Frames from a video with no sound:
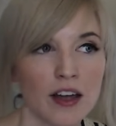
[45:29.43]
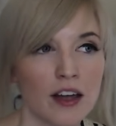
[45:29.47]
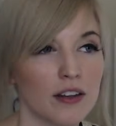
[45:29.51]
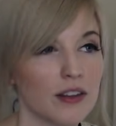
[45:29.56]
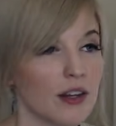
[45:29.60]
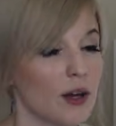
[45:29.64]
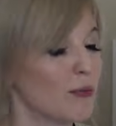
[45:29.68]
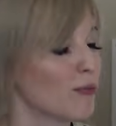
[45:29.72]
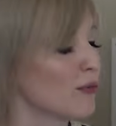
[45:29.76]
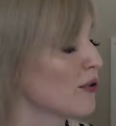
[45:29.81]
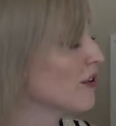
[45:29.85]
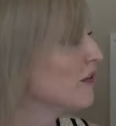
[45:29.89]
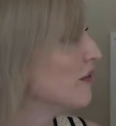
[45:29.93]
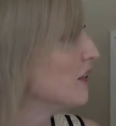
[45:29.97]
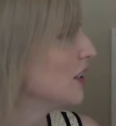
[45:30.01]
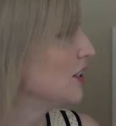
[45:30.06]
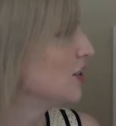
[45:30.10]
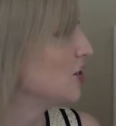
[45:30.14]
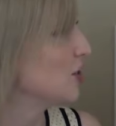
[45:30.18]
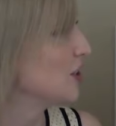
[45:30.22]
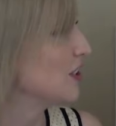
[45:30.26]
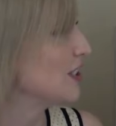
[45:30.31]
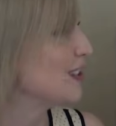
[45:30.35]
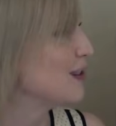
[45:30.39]
that
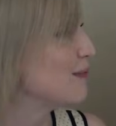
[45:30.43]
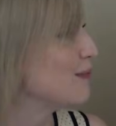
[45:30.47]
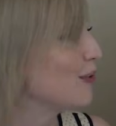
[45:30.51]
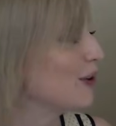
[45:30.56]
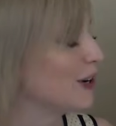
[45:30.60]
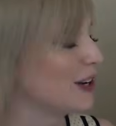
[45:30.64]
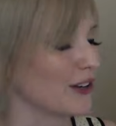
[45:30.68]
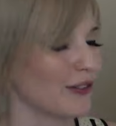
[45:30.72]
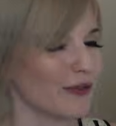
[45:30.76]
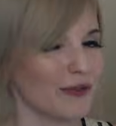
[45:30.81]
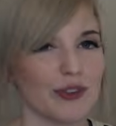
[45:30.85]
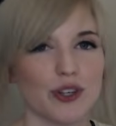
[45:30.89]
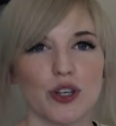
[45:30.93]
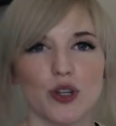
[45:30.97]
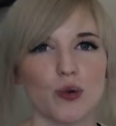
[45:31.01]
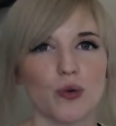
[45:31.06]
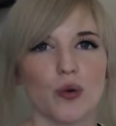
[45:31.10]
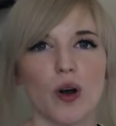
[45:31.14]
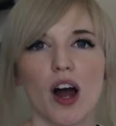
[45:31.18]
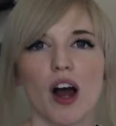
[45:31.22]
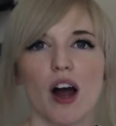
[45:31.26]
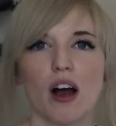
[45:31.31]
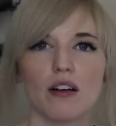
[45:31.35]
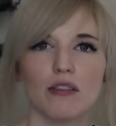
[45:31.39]
privileges the point of view
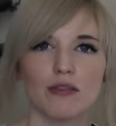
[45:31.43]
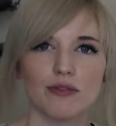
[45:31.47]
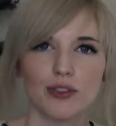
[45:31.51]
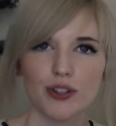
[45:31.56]
of